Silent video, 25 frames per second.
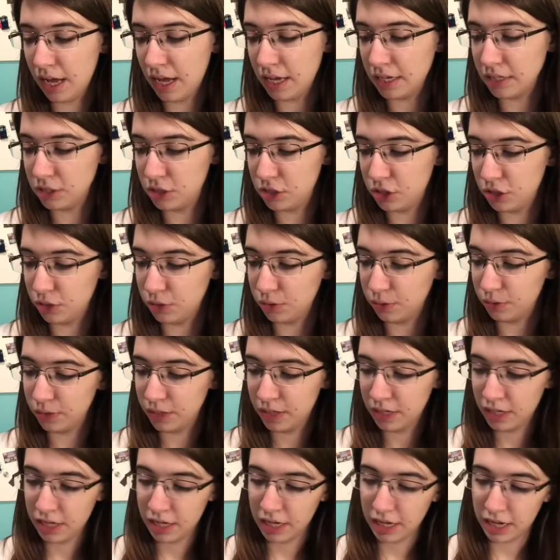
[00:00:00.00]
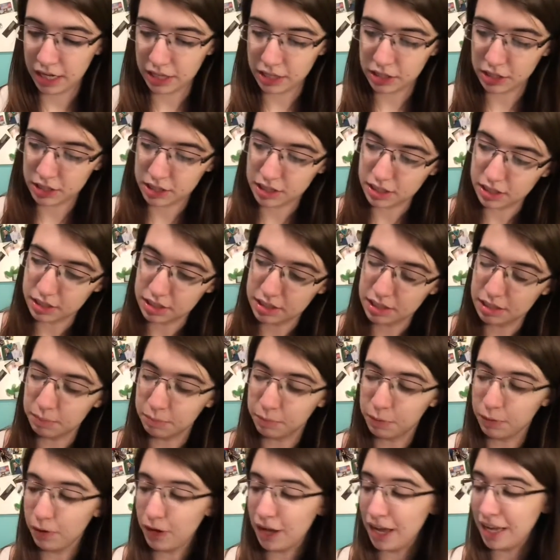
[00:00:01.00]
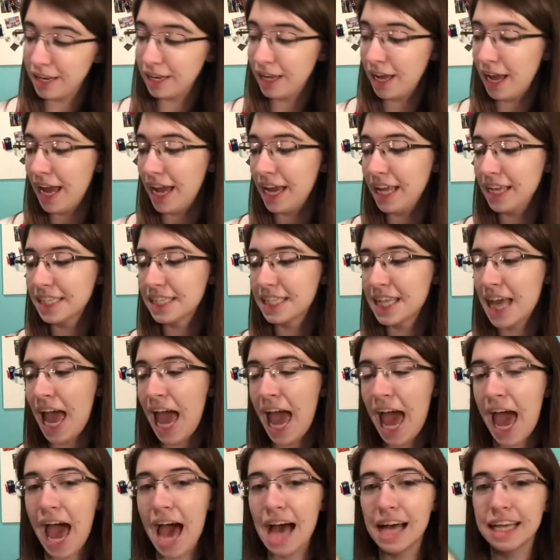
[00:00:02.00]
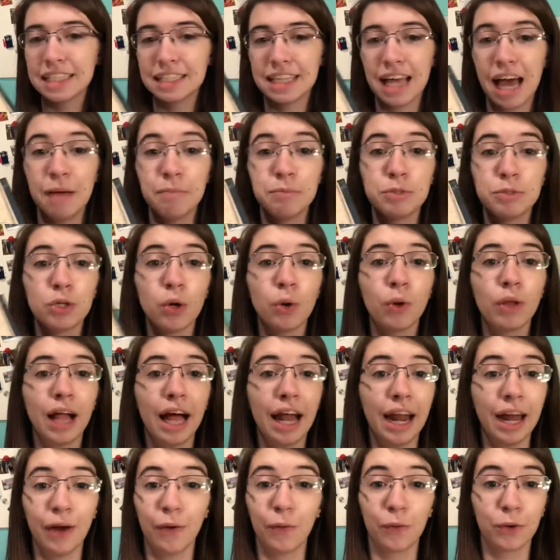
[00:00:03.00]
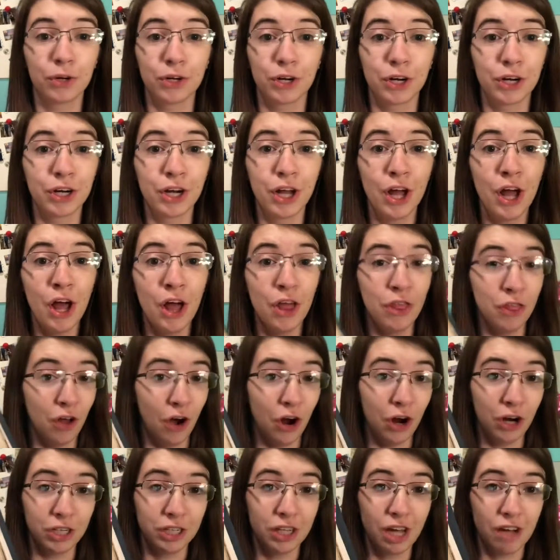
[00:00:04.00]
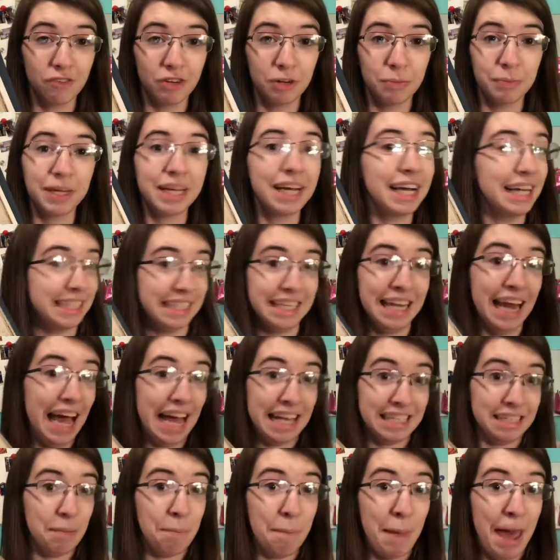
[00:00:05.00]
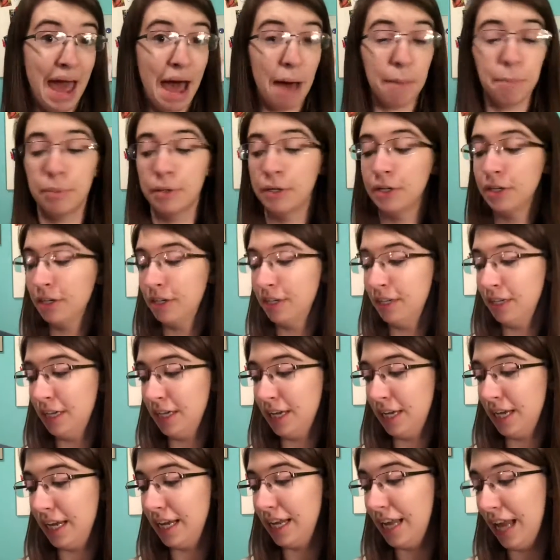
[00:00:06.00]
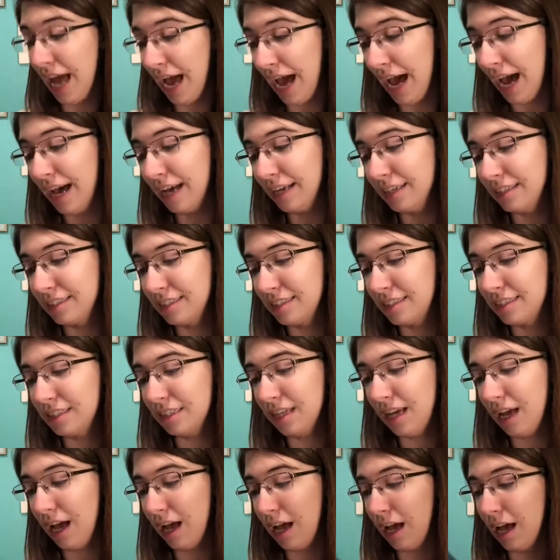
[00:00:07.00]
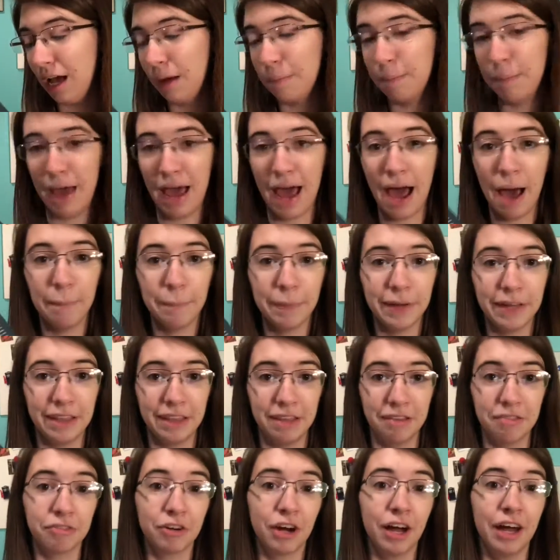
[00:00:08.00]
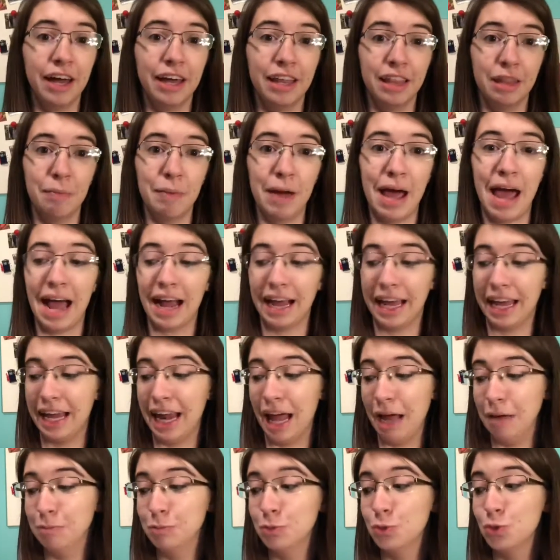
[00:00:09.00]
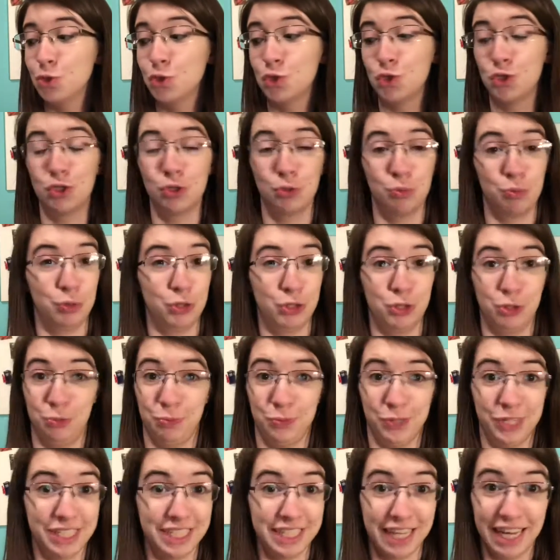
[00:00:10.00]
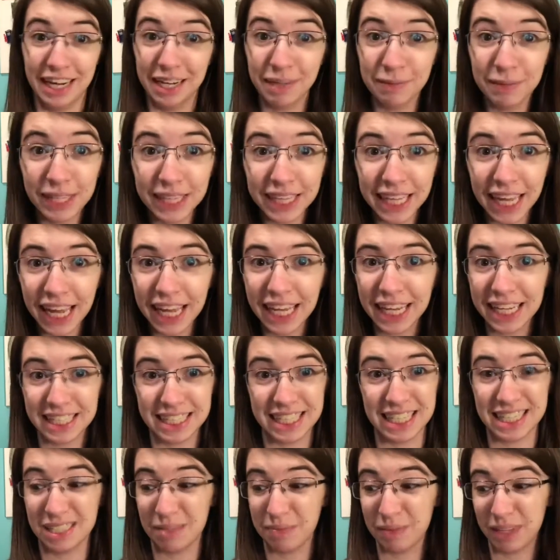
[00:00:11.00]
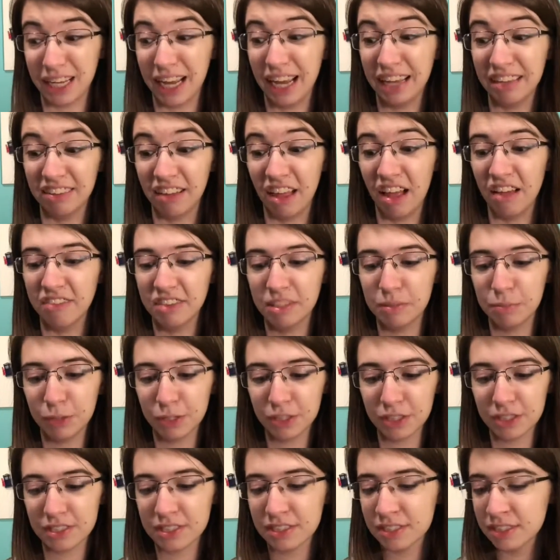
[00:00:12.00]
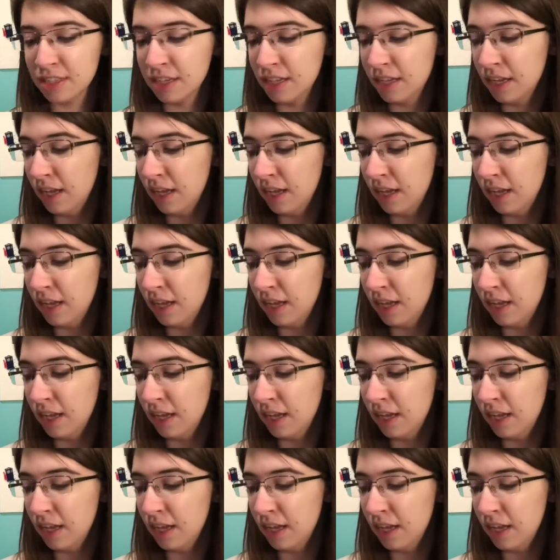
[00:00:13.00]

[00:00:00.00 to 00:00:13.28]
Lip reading: And two, it's just a simple, and it has, I'm so glad I ordered the hardcover because it has a map. It has a map in the front and the back, and I'm super, super excited about that because that's something I love in books.